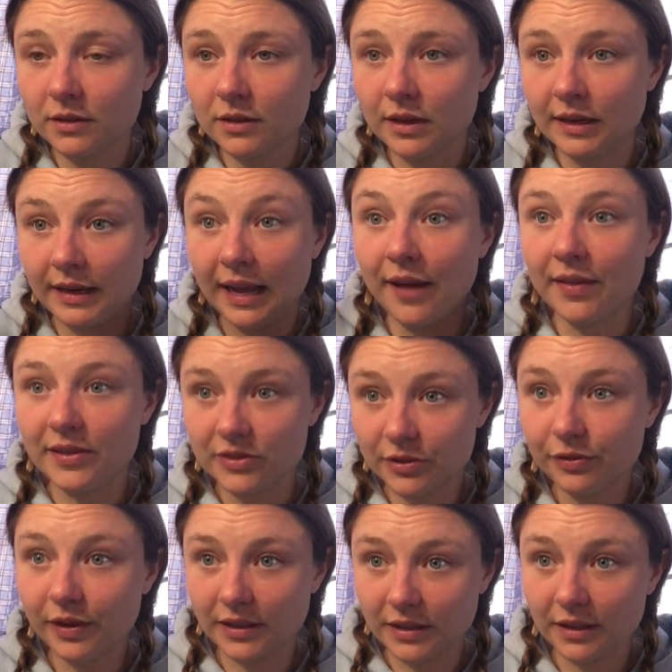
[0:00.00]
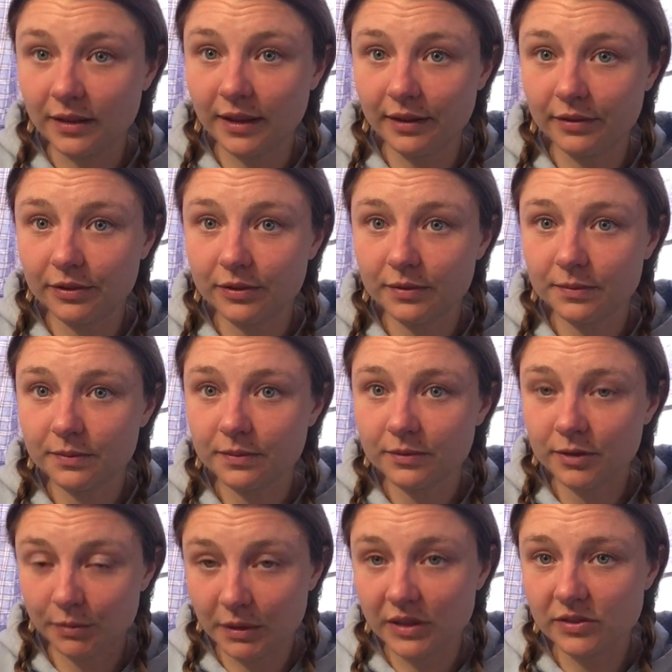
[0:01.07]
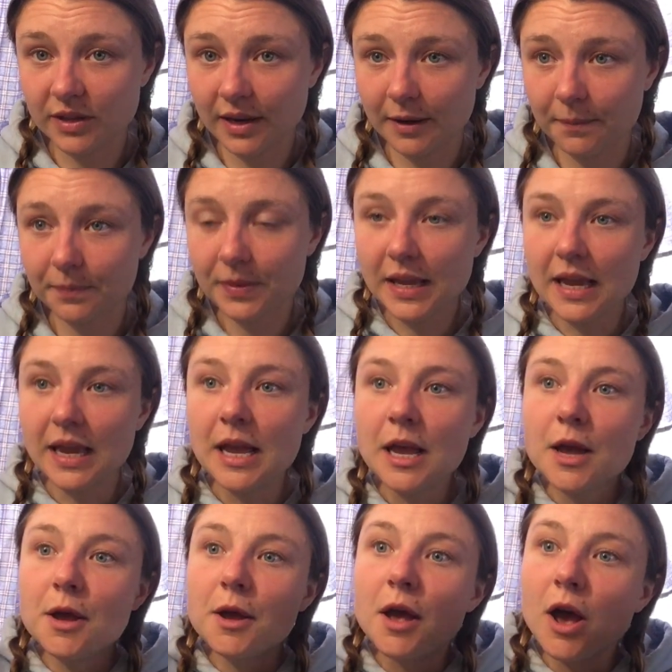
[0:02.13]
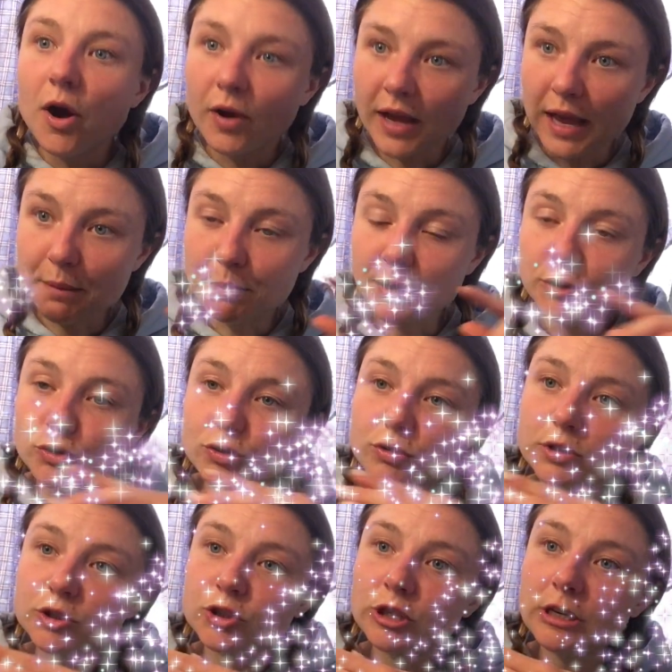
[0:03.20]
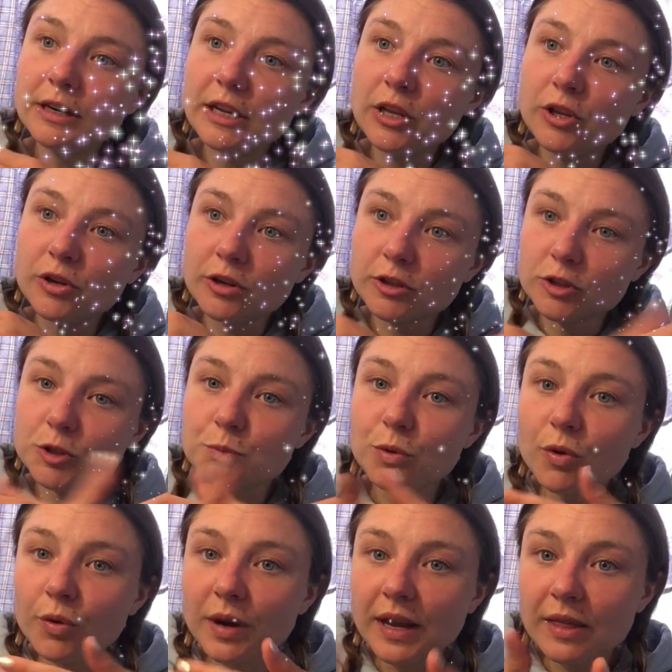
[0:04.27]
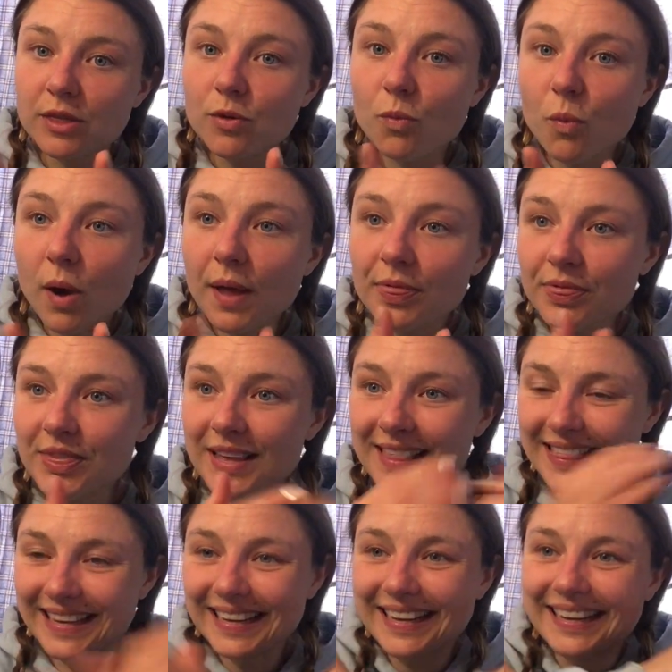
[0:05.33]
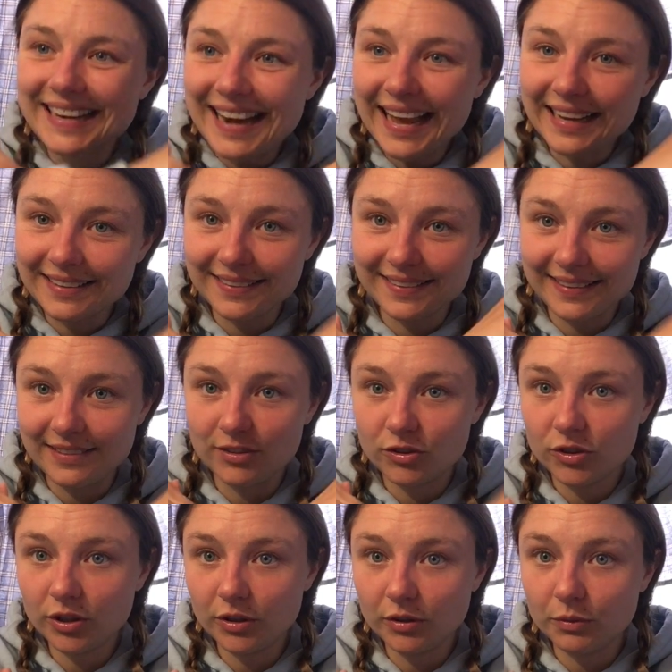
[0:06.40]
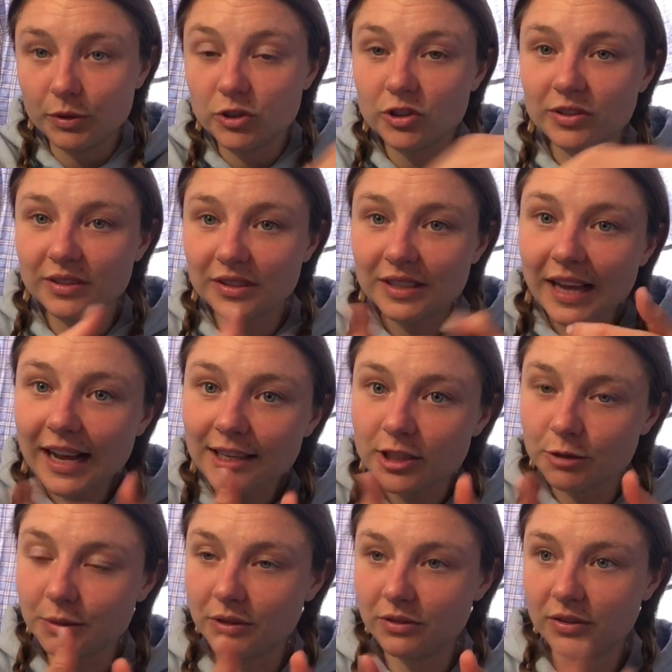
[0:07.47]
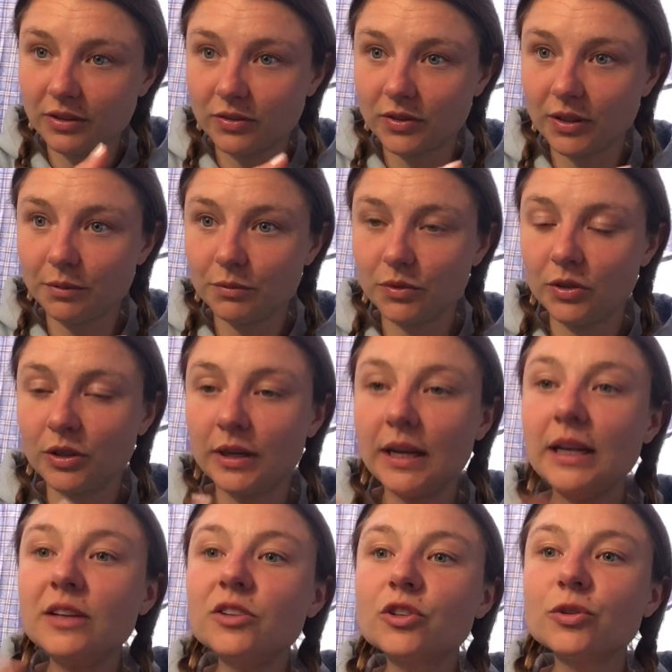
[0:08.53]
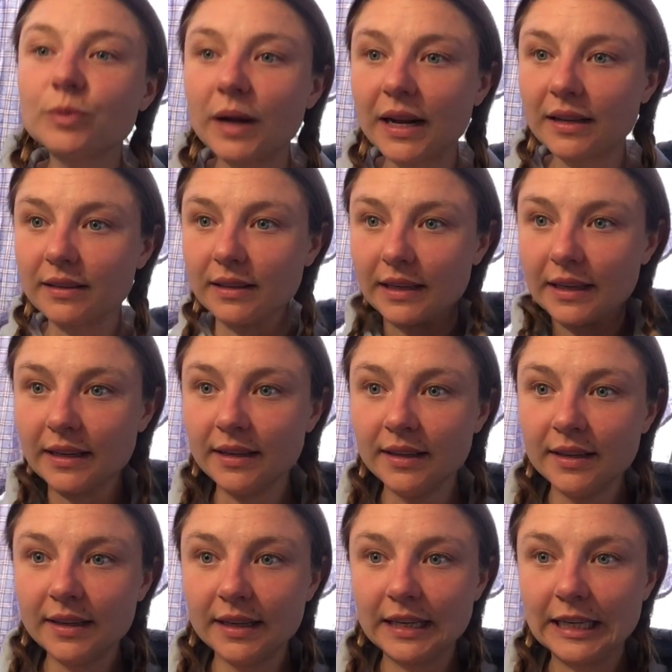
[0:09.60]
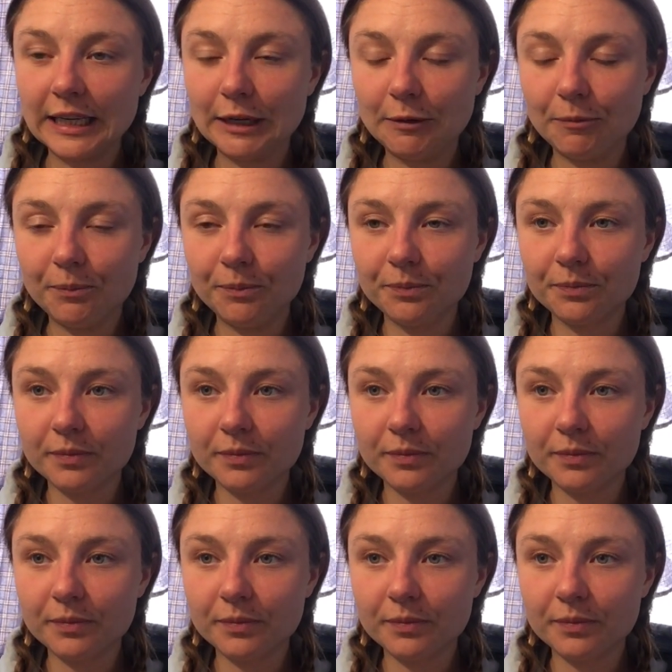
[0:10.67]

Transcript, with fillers: and how that's affecting life. from the inside out. Okay, but through the journey, you're exploring the one thing that connects these two, which is attachment systems. You're indirectly um,